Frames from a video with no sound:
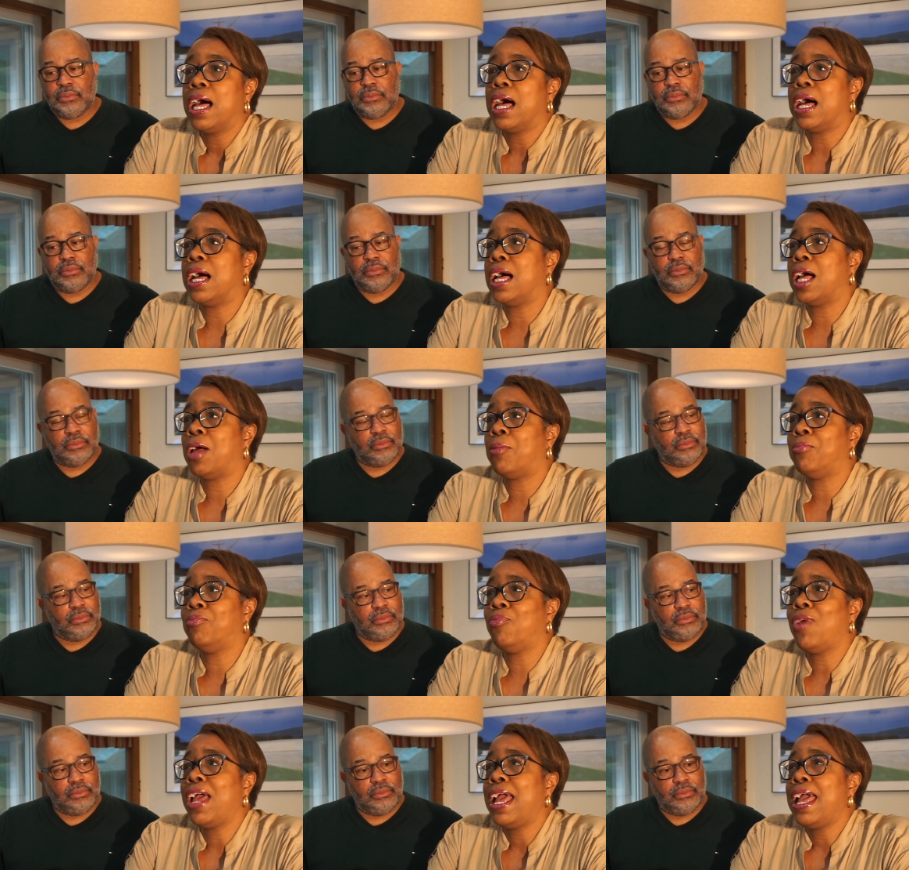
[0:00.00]

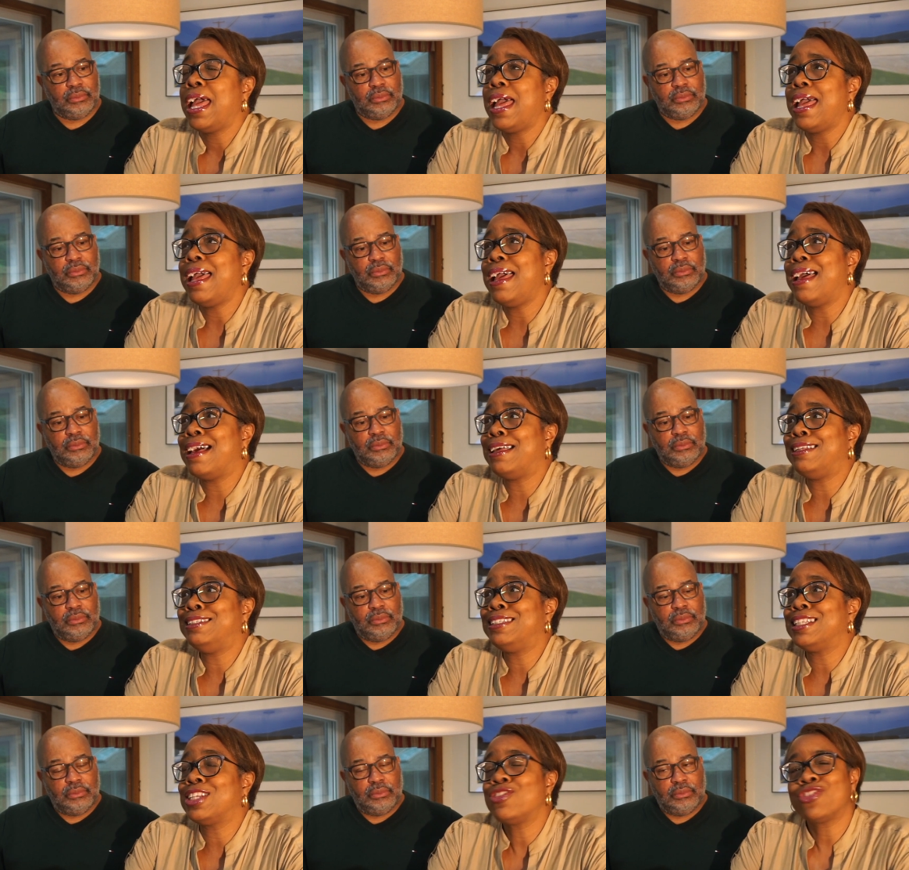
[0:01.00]
Speaker 1: Um, and
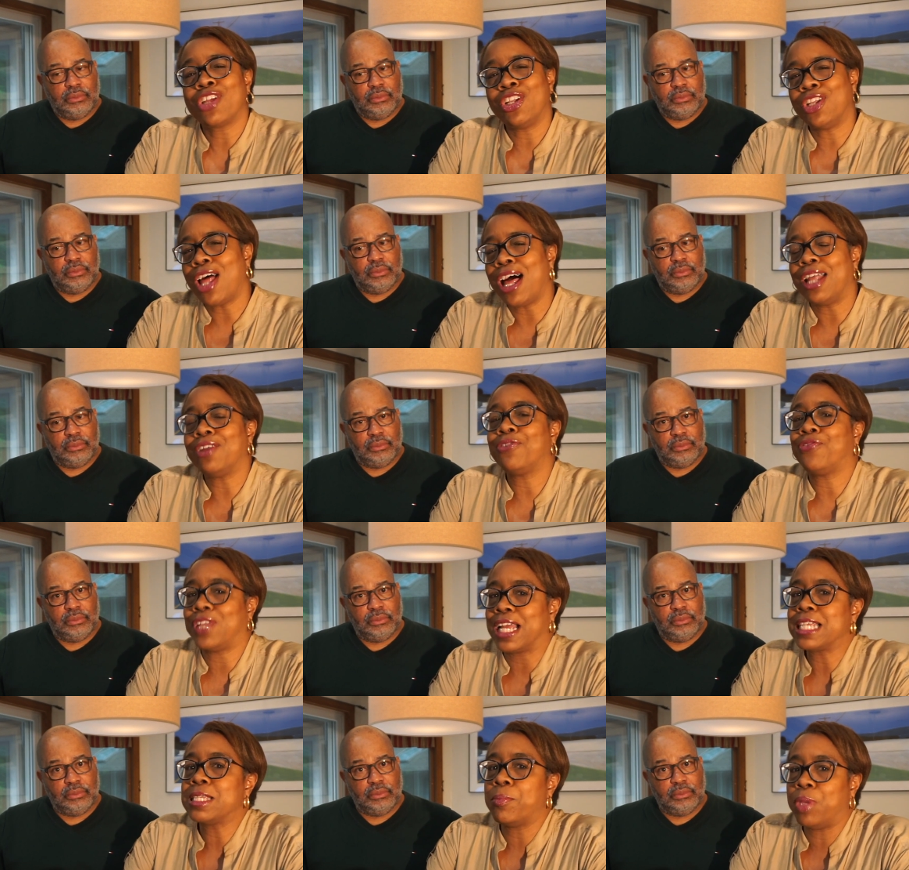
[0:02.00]
there's a lot of
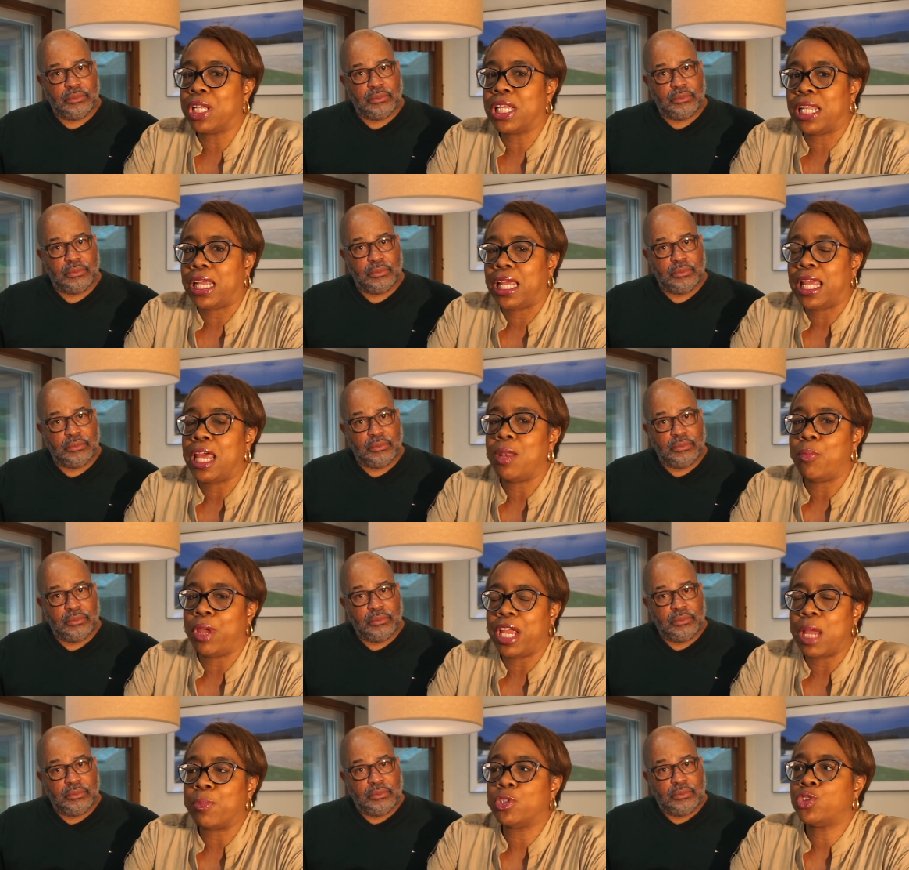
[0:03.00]
flexibility in
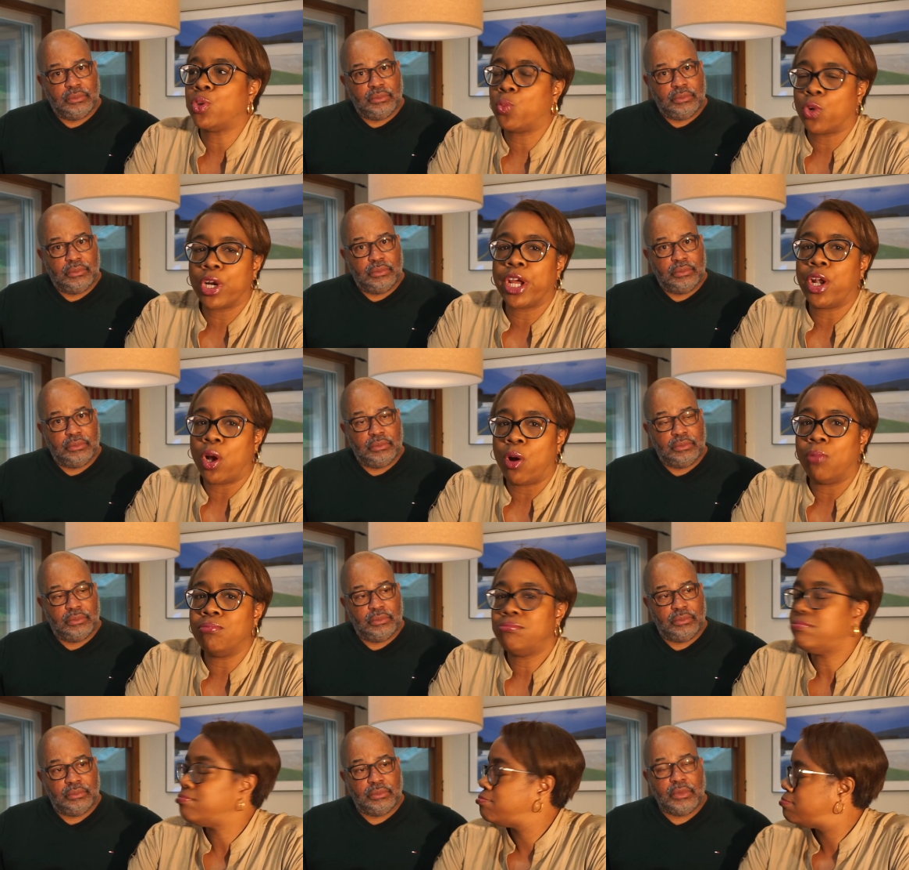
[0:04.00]
being able to work at home.
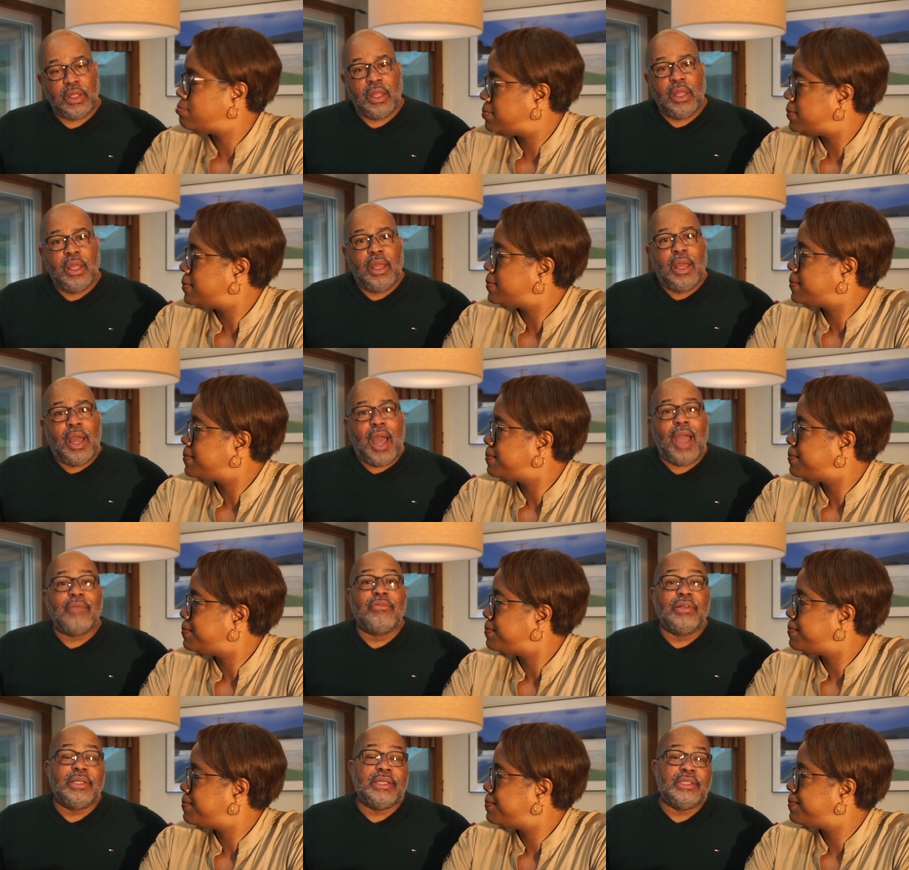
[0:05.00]
Speaker 2: I
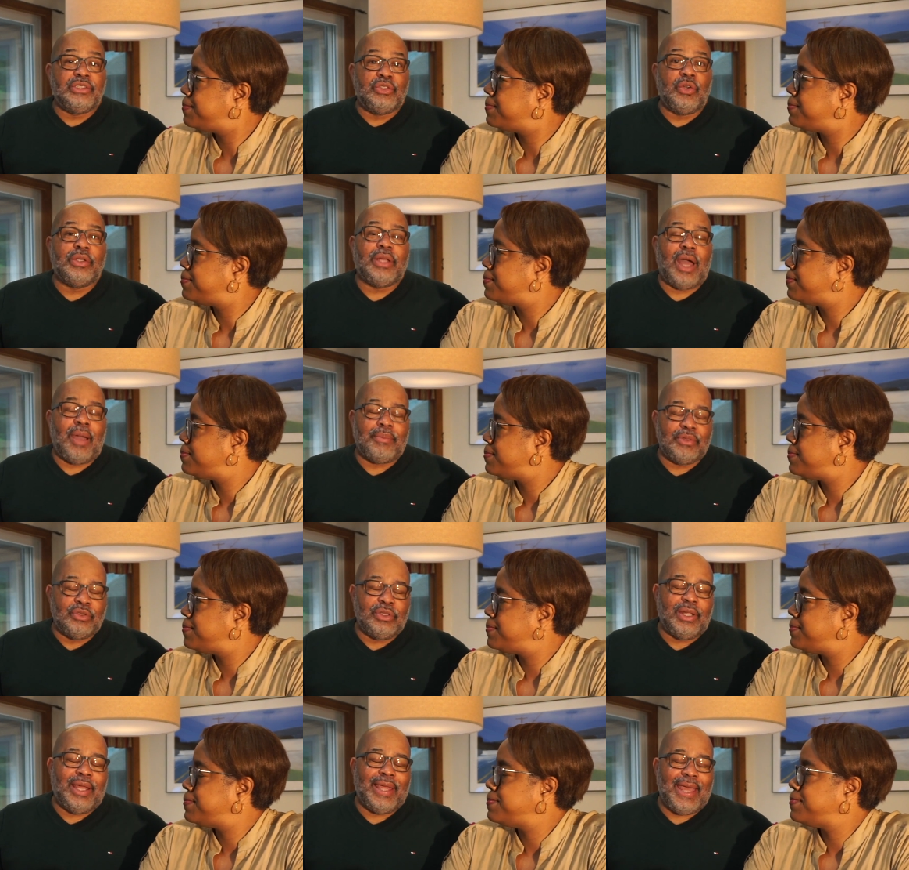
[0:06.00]
really enjoy the
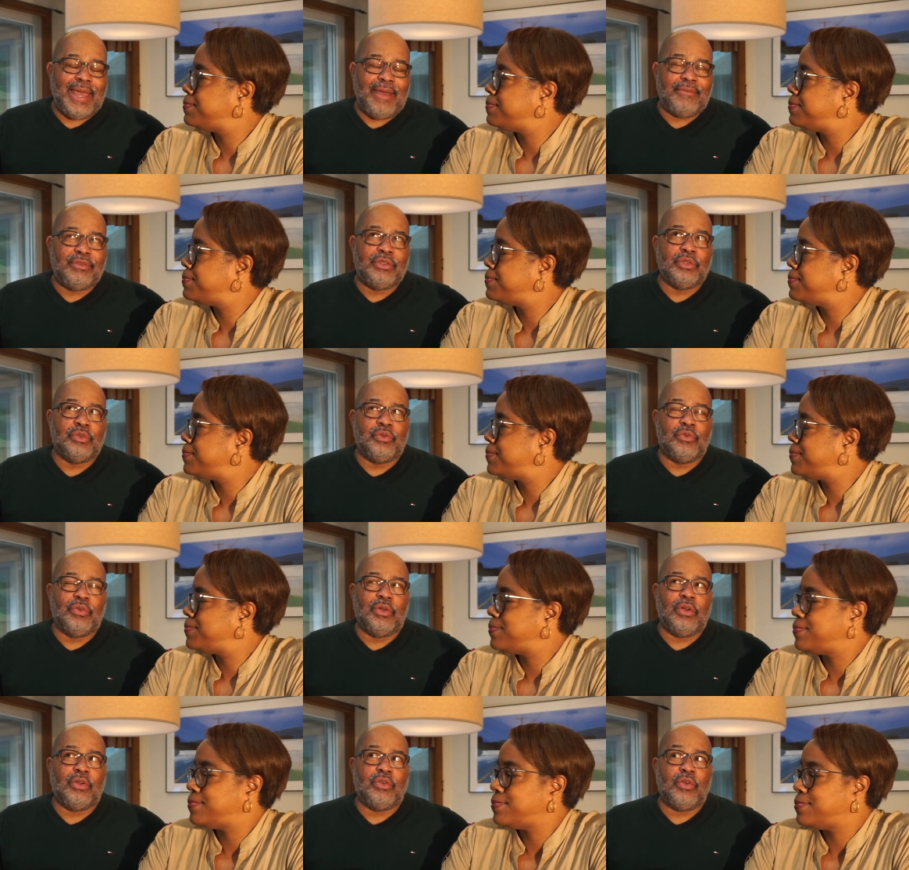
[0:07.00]
opportunity I have to
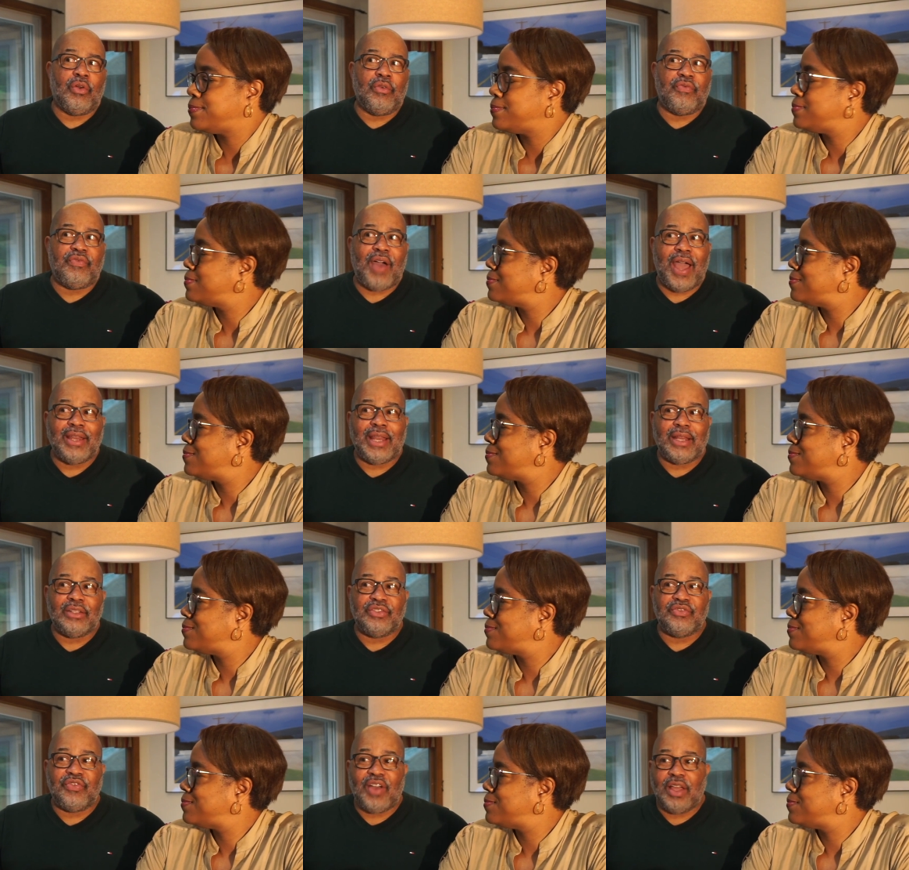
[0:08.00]
find out
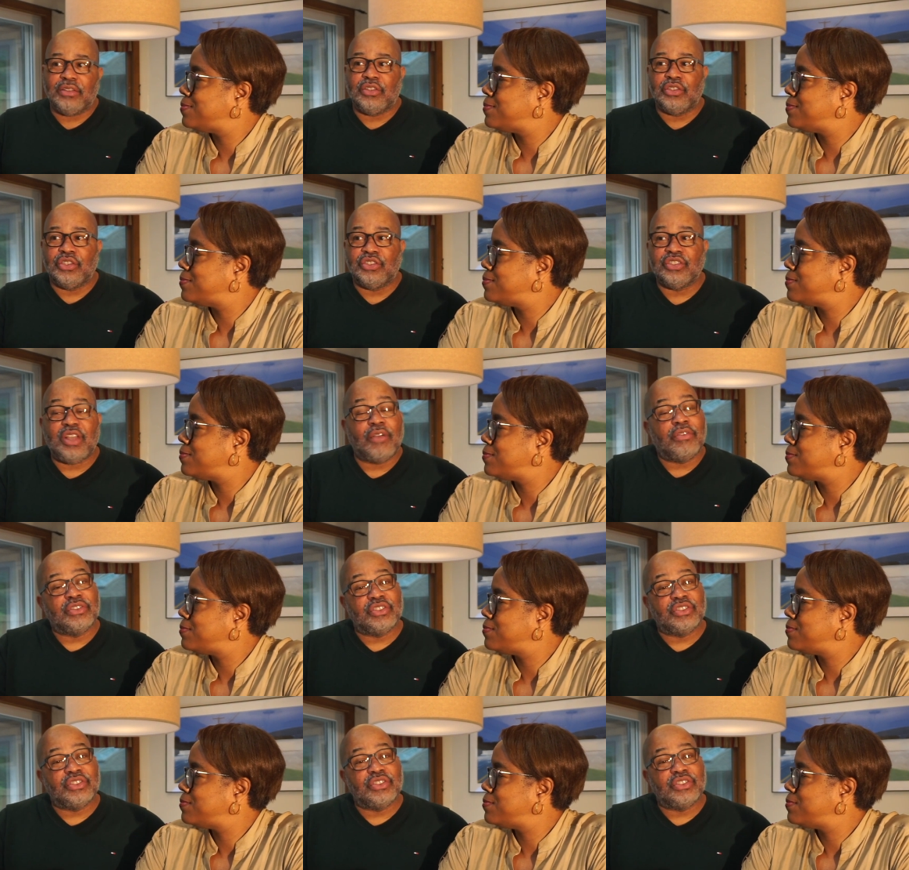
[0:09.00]
to discover